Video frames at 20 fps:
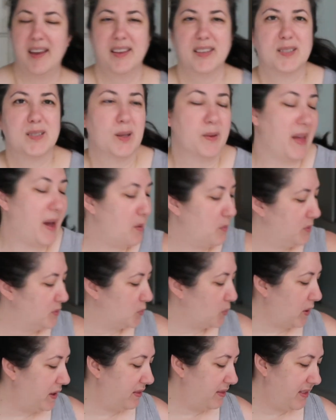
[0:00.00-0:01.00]
So that was
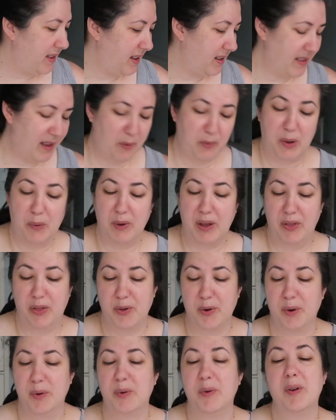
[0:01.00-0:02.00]
one thing that we went
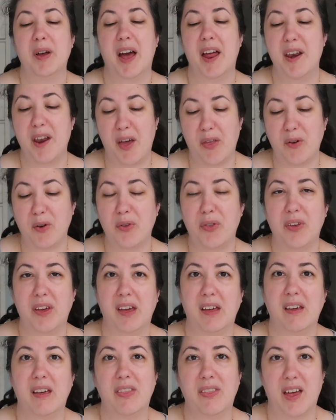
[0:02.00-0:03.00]
through. Another
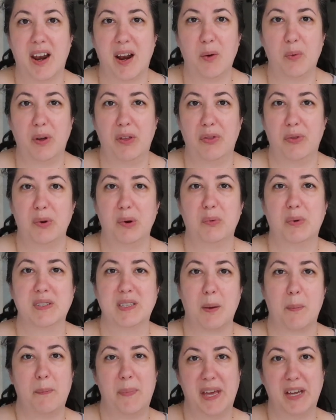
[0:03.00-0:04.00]
thing that I went through
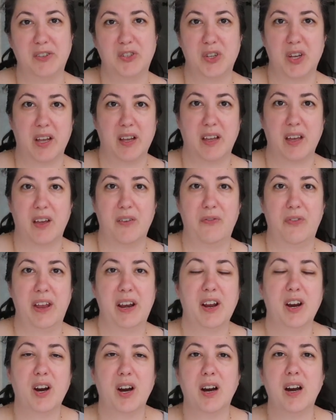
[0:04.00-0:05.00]
was a big jug of
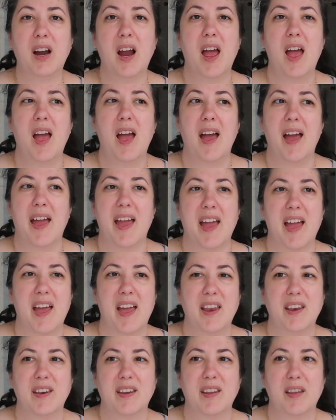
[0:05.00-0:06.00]
vinegar,
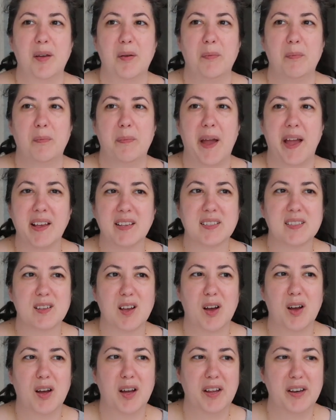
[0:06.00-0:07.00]
and based
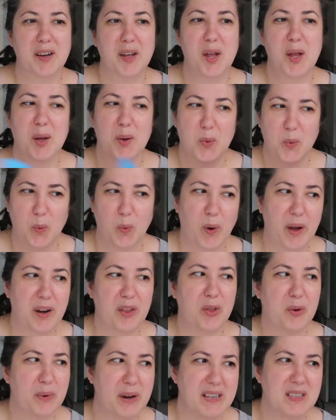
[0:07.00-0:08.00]
on one
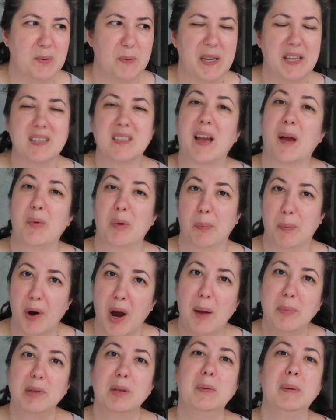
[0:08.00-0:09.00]
of the recipes, I will
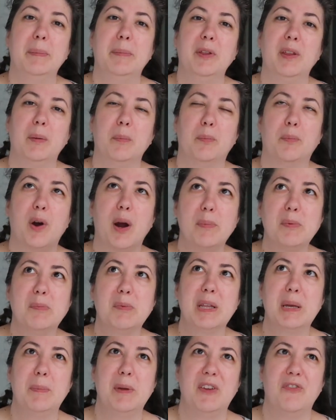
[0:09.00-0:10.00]

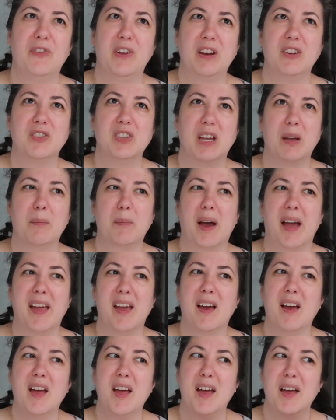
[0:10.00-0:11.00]
probably be finishing
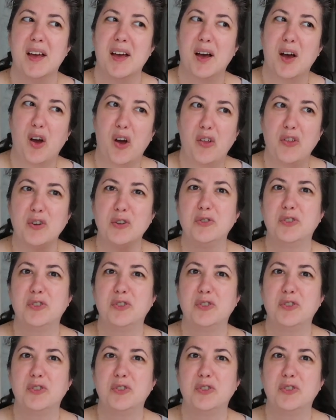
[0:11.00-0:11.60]
my other